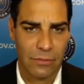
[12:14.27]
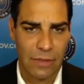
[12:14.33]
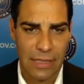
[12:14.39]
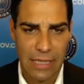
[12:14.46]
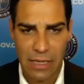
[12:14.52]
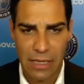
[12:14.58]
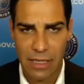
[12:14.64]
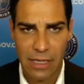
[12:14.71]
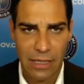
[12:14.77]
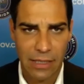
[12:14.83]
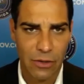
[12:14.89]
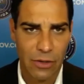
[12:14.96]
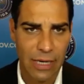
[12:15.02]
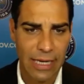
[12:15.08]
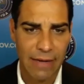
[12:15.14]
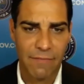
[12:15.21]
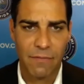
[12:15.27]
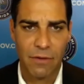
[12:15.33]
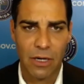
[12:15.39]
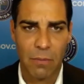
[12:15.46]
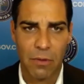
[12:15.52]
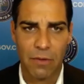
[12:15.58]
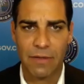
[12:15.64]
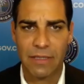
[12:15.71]
And I think, I gave a
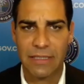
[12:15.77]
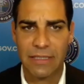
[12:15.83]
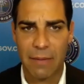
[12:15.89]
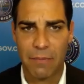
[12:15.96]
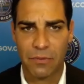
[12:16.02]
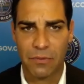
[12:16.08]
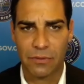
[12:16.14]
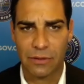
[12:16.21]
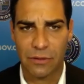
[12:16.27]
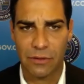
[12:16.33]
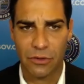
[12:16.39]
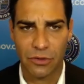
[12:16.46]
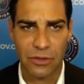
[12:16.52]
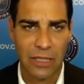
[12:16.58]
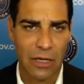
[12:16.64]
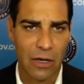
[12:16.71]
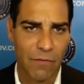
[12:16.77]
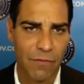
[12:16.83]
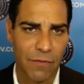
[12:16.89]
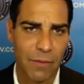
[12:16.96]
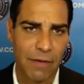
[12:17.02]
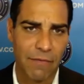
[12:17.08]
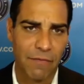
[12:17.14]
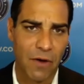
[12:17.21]
couple of examples in yourself
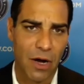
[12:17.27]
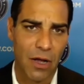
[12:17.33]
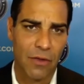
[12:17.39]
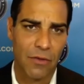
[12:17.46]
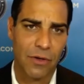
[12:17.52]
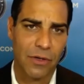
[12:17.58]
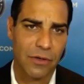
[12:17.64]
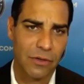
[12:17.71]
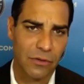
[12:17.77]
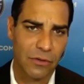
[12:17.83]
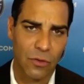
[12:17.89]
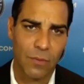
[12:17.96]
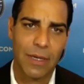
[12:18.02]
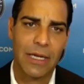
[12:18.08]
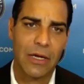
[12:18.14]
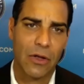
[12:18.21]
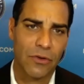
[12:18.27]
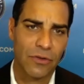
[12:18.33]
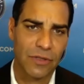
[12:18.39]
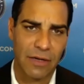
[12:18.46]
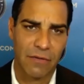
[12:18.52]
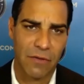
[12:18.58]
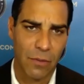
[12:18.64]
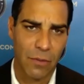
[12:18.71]
and my father and so many others
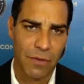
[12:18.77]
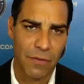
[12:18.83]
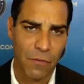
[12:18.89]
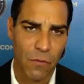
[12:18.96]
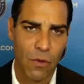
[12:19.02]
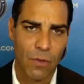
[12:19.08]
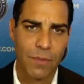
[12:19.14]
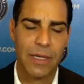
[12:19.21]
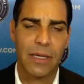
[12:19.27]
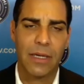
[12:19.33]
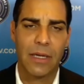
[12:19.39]
that have come before me.